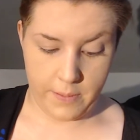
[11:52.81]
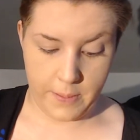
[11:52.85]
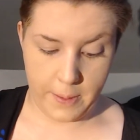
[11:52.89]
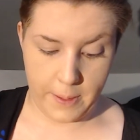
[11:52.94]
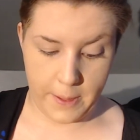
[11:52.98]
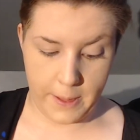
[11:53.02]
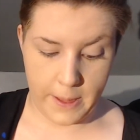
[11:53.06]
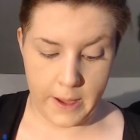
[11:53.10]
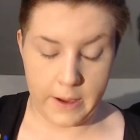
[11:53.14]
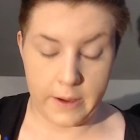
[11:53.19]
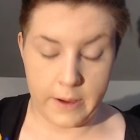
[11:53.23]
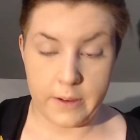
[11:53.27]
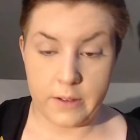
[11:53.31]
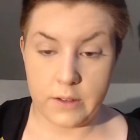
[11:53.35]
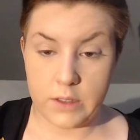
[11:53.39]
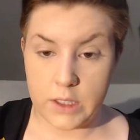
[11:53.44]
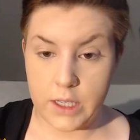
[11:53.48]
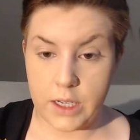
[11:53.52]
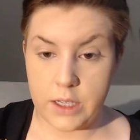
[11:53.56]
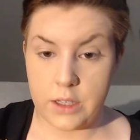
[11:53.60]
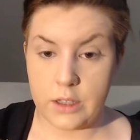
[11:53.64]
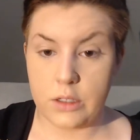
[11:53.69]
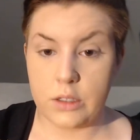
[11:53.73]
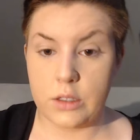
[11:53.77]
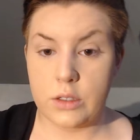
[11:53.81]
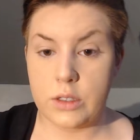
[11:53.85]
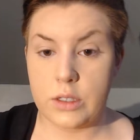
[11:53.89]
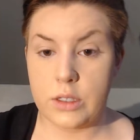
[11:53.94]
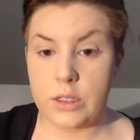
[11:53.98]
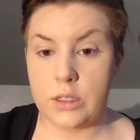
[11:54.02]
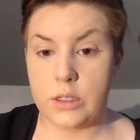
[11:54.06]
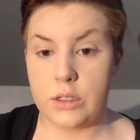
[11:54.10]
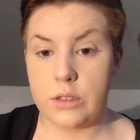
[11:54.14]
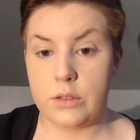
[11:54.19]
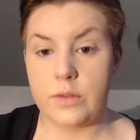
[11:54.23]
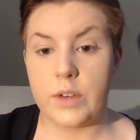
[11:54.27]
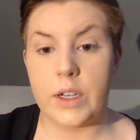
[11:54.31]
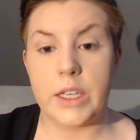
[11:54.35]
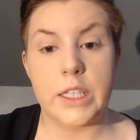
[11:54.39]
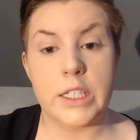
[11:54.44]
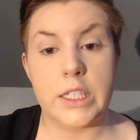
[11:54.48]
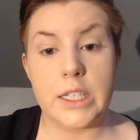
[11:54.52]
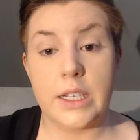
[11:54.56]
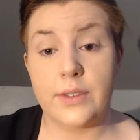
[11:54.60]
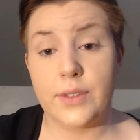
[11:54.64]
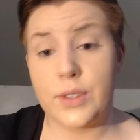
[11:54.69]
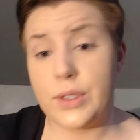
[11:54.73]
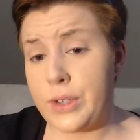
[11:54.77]
you know, it's like those
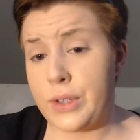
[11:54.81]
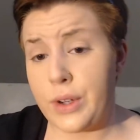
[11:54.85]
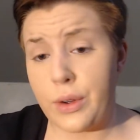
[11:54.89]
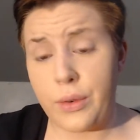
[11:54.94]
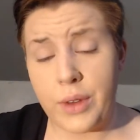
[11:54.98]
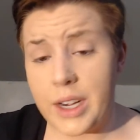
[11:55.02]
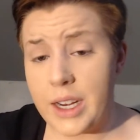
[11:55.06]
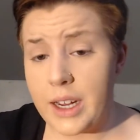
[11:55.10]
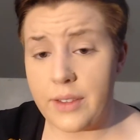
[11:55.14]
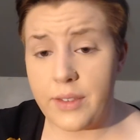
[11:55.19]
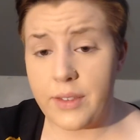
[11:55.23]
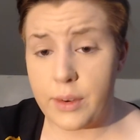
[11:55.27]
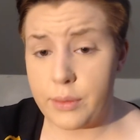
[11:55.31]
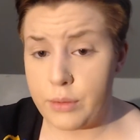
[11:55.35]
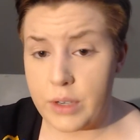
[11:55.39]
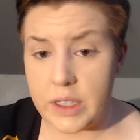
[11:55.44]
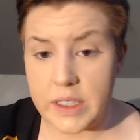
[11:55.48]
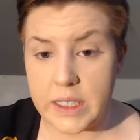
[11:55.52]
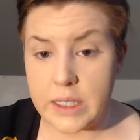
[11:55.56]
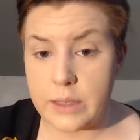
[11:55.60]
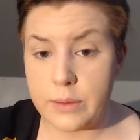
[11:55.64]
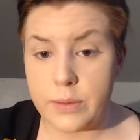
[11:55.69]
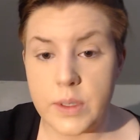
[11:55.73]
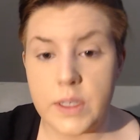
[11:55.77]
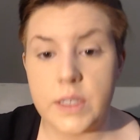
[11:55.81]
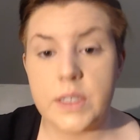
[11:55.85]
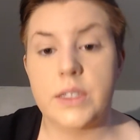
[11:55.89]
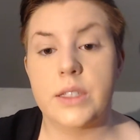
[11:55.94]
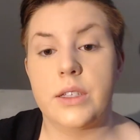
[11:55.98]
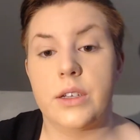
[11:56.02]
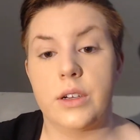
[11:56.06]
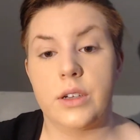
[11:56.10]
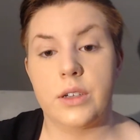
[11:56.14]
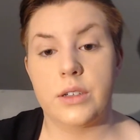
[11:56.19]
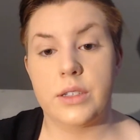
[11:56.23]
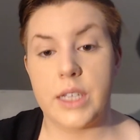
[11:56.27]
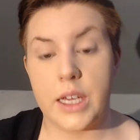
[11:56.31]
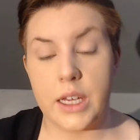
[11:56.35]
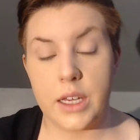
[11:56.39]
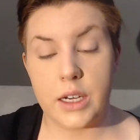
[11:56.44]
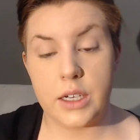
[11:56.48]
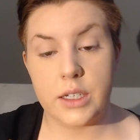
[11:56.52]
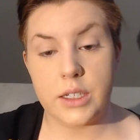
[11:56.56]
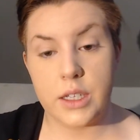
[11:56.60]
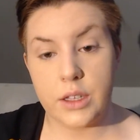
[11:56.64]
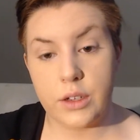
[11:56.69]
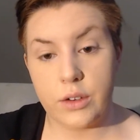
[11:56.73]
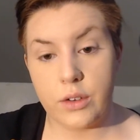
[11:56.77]
relatives who don't want to give up recipes, they're taking it
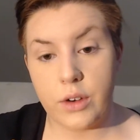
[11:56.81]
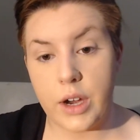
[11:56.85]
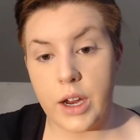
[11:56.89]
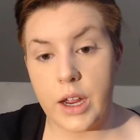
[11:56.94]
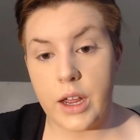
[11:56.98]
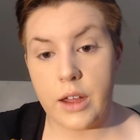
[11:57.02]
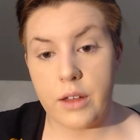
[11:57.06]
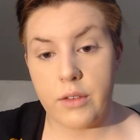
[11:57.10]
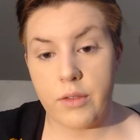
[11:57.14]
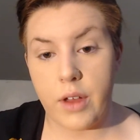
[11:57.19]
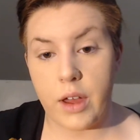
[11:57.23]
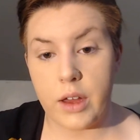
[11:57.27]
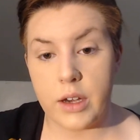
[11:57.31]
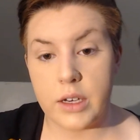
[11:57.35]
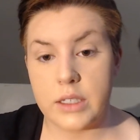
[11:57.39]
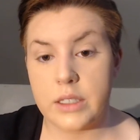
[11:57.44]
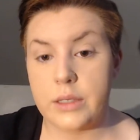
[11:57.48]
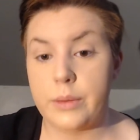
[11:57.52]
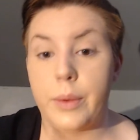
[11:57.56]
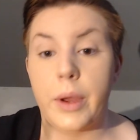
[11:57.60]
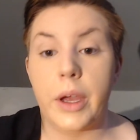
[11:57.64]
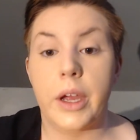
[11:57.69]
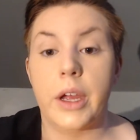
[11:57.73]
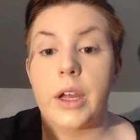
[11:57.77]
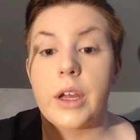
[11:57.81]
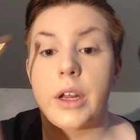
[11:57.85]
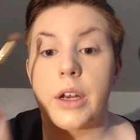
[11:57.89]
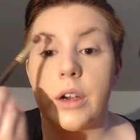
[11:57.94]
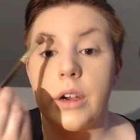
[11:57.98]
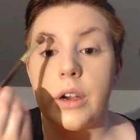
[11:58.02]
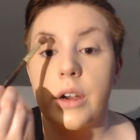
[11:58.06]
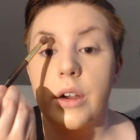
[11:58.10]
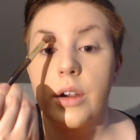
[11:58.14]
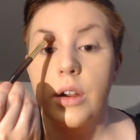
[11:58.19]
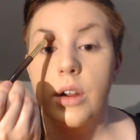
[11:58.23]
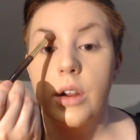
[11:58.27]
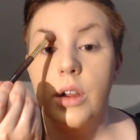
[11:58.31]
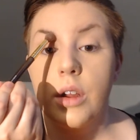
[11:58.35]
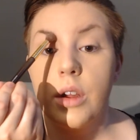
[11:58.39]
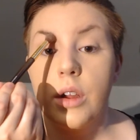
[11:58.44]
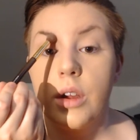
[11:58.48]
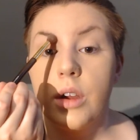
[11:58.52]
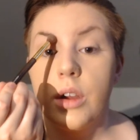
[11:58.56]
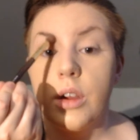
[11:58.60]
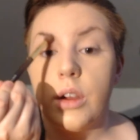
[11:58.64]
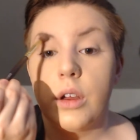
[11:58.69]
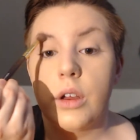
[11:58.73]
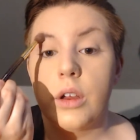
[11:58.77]
to the grave out of spite, or
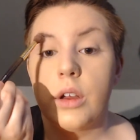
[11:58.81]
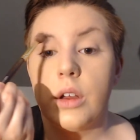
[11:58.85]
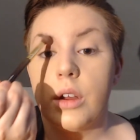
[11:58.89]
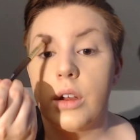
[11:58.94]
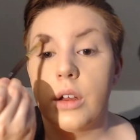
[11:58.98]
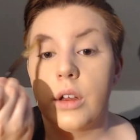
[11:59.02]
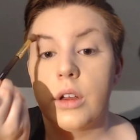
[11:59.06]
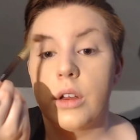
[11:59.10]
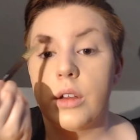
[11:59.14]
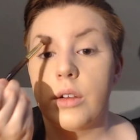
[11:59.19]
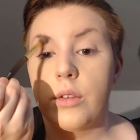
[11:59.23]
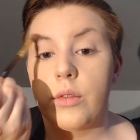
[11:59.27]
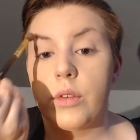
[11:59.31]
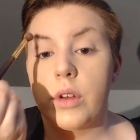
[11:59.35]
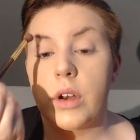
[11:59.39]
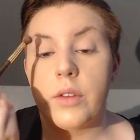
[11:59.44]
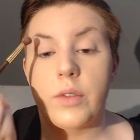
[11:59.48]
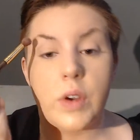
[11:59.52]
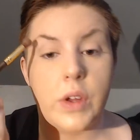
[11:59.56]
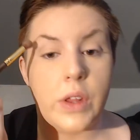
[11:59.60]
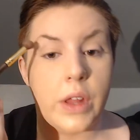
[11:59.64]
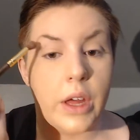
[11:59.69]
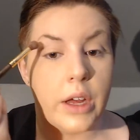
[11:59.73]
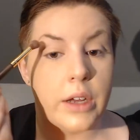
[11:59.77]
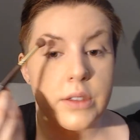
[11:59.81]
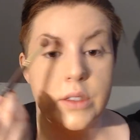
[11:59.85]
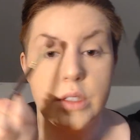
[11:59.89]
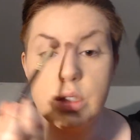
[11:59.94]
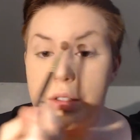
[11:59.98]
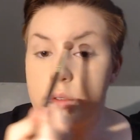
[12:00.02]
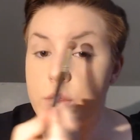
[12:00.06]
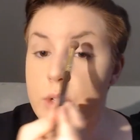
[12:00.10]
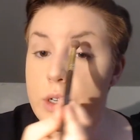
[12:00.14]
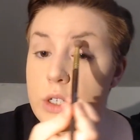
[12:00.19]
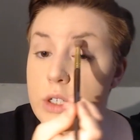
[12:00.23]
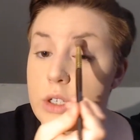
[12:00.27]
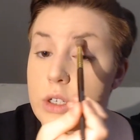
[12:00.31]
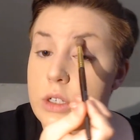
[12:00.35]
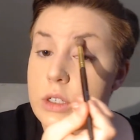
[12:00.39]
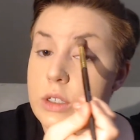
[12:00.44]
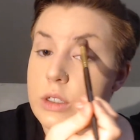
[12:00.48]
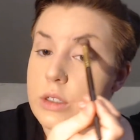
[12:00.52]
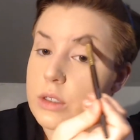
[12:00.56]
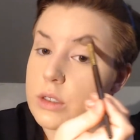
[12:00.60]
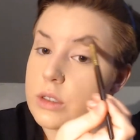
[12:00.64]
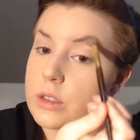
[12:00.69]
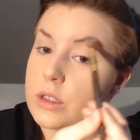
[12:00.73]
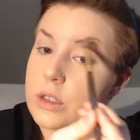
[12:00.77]
whatever that situation
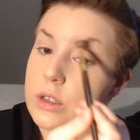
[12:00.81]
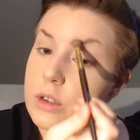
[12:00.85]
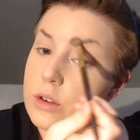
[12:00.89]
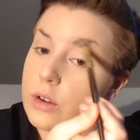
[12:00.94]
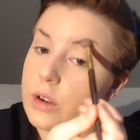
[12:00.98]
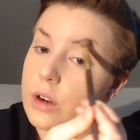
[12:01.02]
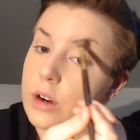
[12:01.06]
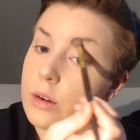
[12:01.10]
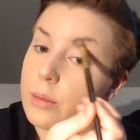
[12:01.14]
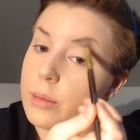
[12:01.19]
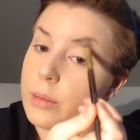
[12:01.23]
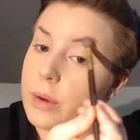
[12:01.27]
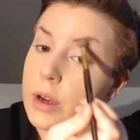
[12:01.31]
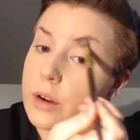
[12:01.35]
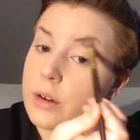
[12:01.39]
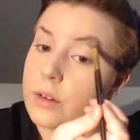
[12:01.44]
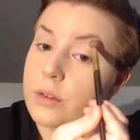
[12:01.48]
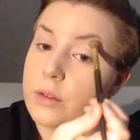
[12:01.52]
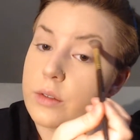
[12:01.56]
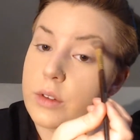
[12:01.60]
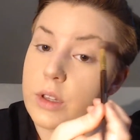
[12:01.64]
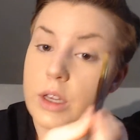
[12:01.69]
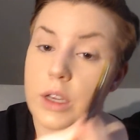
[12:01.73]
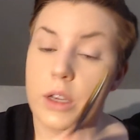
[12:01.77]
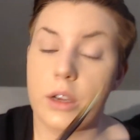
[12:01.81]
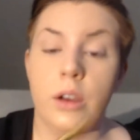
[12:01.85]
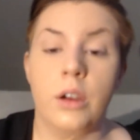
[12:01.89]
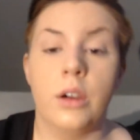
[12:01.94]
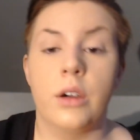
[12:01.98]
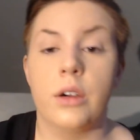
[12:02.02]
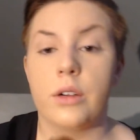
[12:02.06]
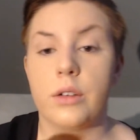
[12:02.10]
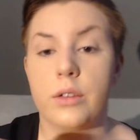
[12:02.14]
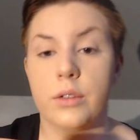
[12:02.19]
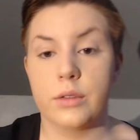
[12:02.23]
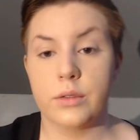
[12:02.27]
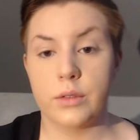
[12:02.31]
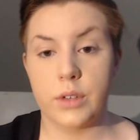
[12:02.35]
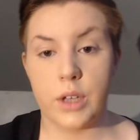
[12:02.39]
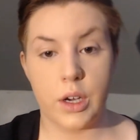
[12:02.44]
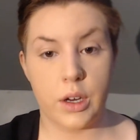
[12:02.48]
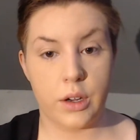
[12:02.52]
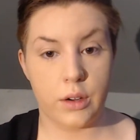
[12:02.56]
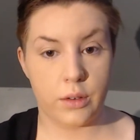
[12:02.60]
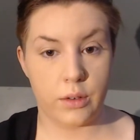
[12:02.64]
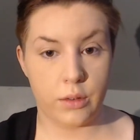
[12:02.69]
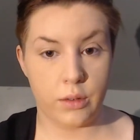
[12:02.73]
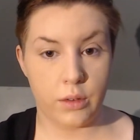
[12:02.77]
is that you hear about, like, oh, you
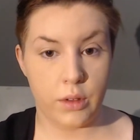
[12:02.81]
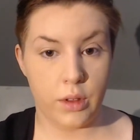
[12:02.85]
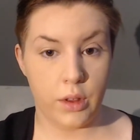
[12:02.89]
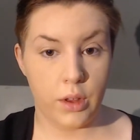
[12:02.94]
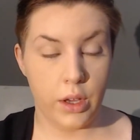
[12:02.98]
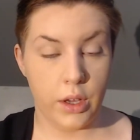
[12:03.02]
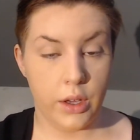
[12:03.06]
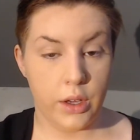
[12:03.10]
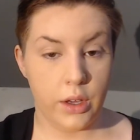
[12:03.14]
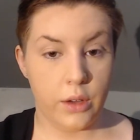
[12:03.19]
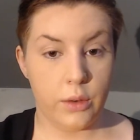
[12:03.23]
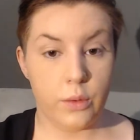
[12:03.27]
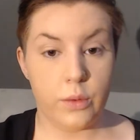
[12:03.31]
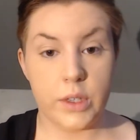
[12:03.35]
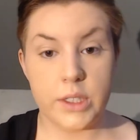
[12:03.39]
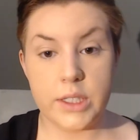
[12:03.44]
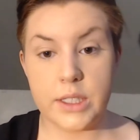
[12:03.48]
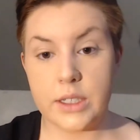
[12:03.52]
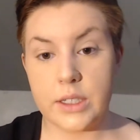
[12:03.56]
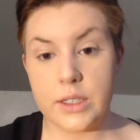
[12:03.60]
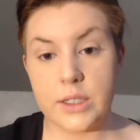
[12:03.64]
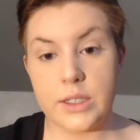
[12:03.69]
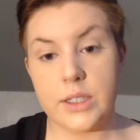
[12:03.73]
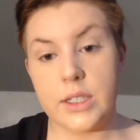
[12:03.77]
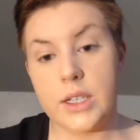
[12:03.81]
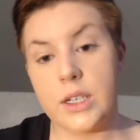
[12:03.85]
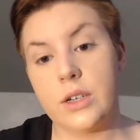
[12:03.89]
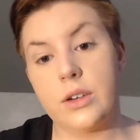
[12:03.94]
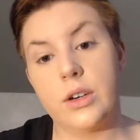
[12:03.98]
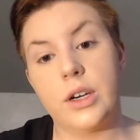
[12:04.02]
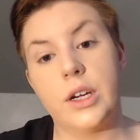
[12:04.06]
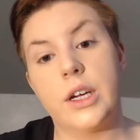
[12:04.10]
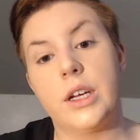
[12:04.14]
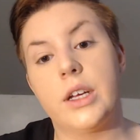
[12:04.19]
know, what's your secret,